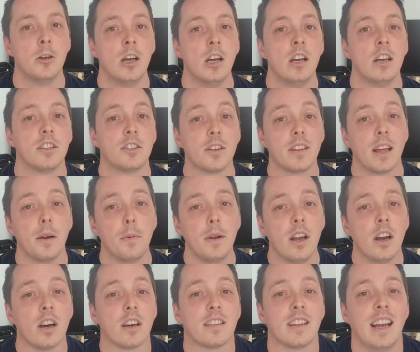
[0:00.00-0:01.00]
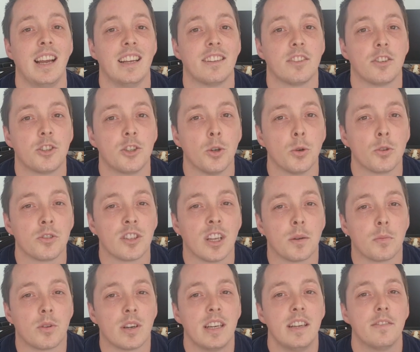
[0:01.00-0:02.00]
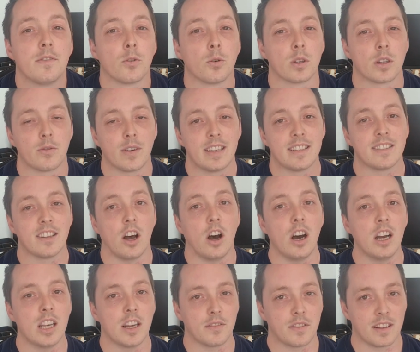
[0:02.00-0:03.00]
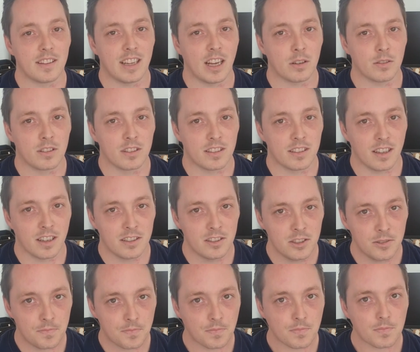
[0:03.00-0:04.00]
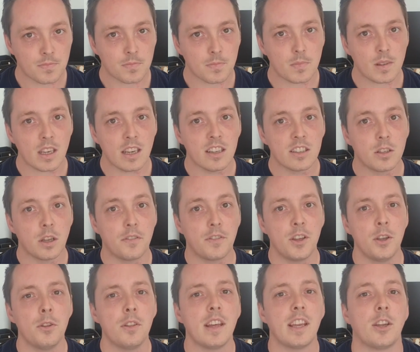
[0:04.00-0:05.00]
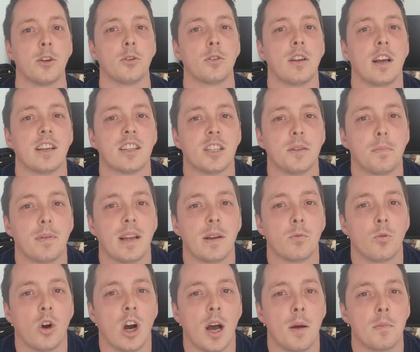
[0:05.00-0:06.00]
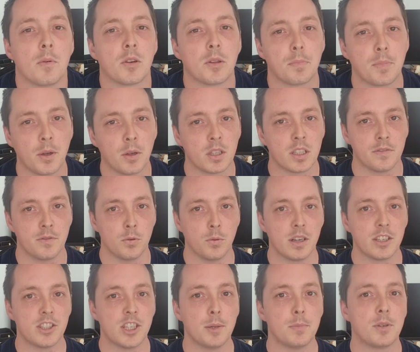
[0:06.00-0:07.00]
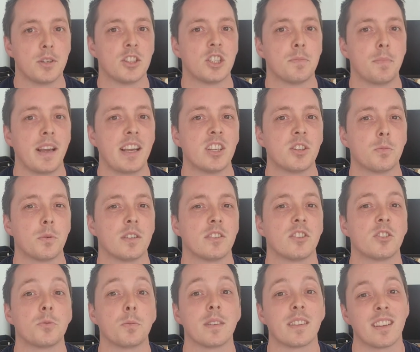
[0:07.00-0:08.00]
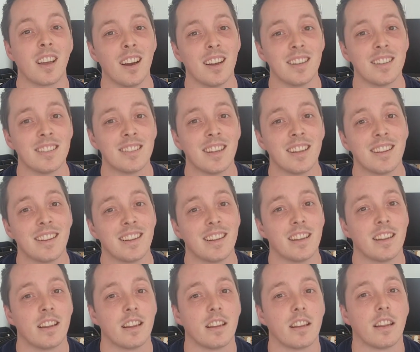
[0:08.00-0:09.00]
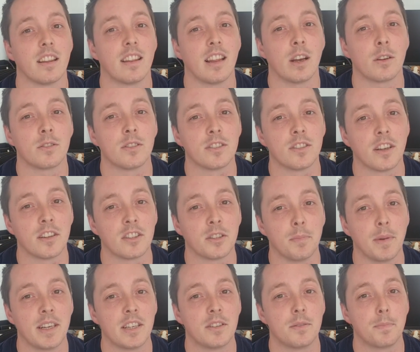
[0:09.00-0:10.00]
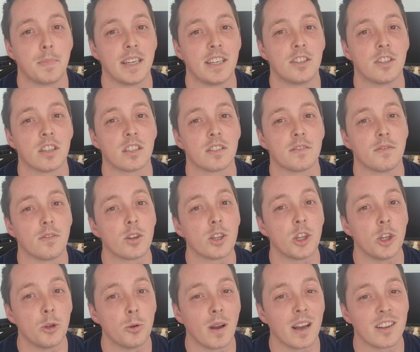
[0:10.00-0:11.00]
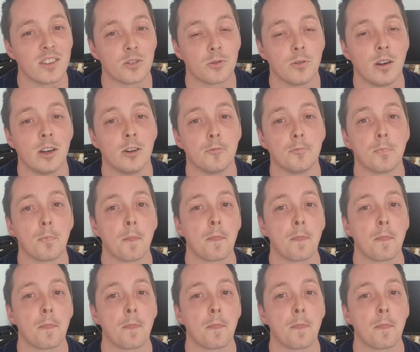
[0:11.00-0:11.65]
So there we are. That is a short summary for all the reasons that I love the Thousand Sons. So if you think you would like to play Warhammer with beautiful Egyptian space wizards with guns, the Thousand Sons may be just for you as well.